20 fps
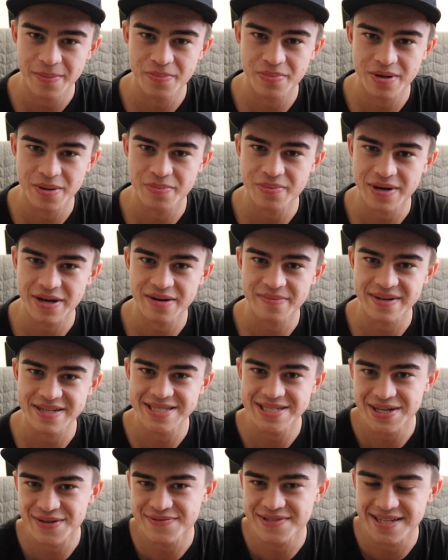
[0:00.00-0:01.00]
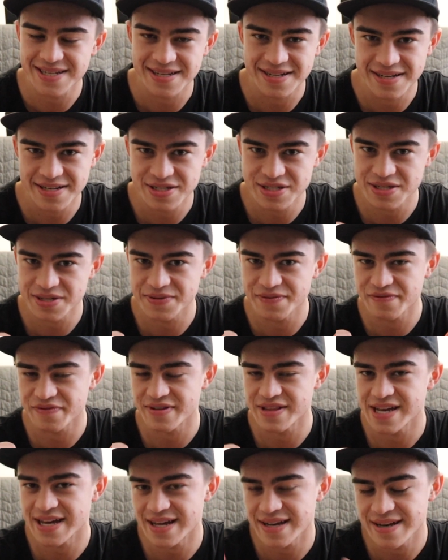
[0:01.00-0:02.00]
pretty proud of myself taking initiative for
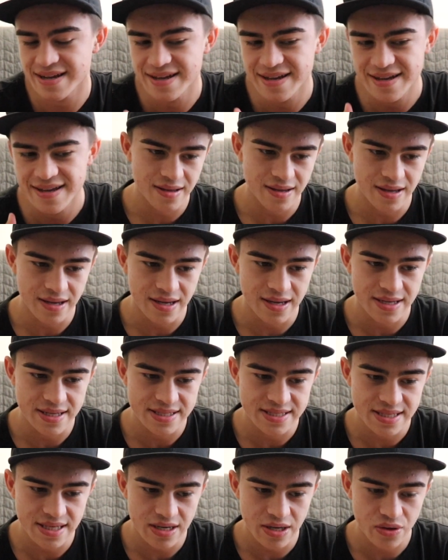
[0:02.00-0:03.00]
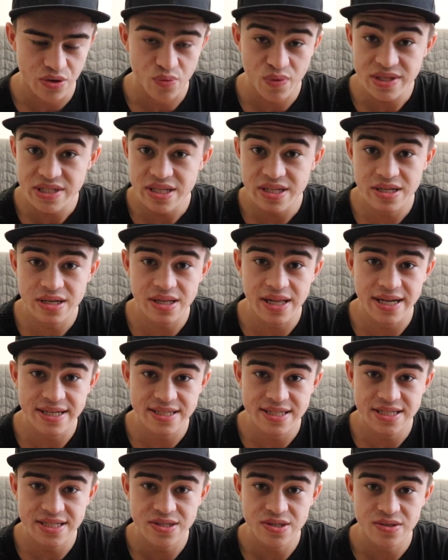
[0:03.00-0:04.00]
that. And uh, the rest of the
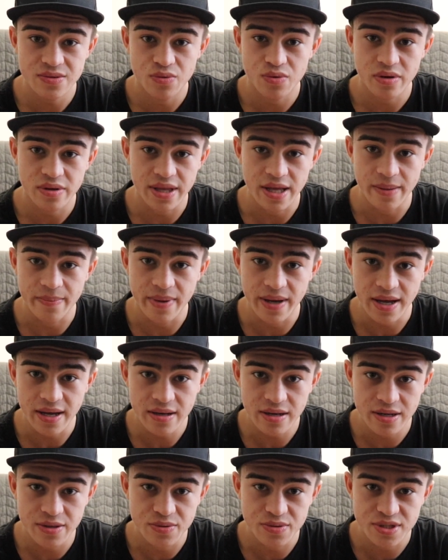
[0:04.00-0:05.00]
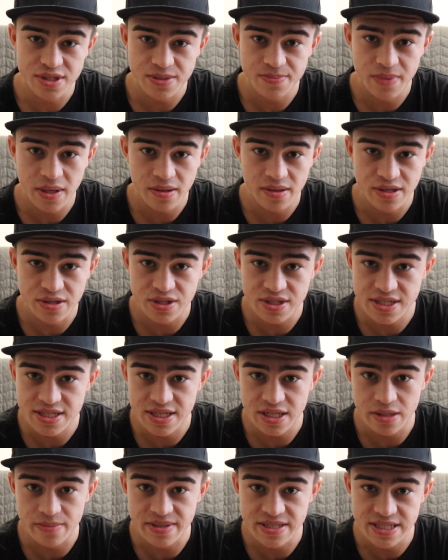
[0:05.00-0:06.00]
classes weren't that bad, it was just mainly just
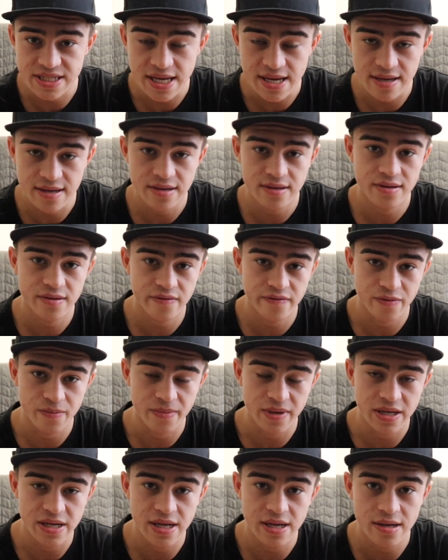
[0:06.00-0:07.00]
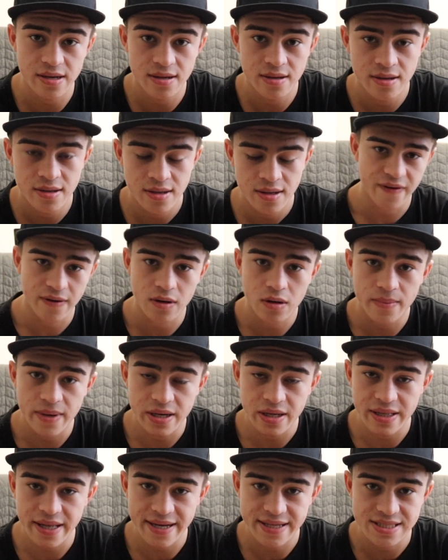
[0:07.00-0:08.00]
syllabus day for Monday. Found all my
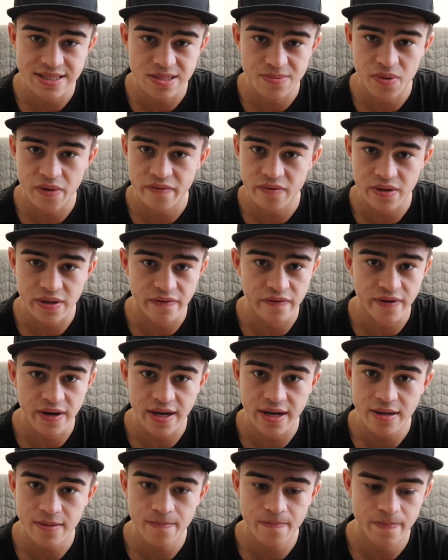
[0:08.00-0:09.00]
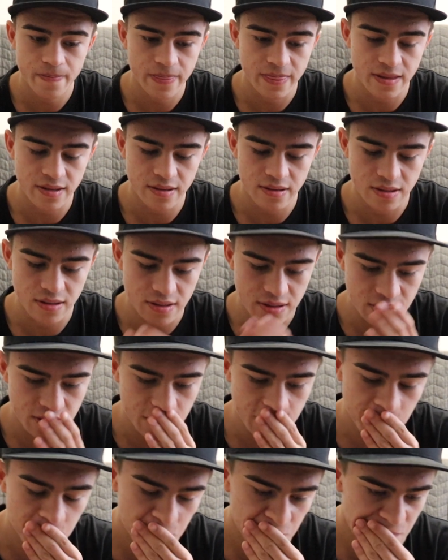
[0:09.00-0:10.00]
classes perfectly fine, and
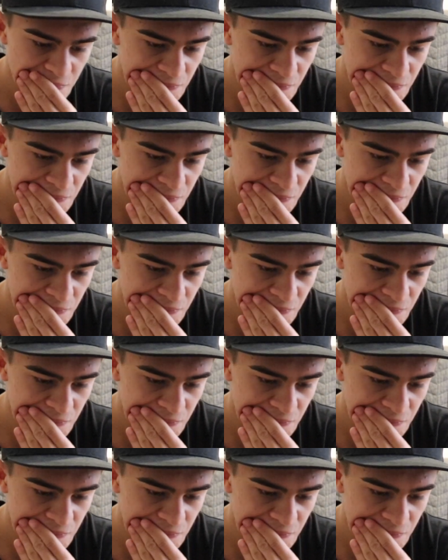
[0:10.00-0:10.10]
uh,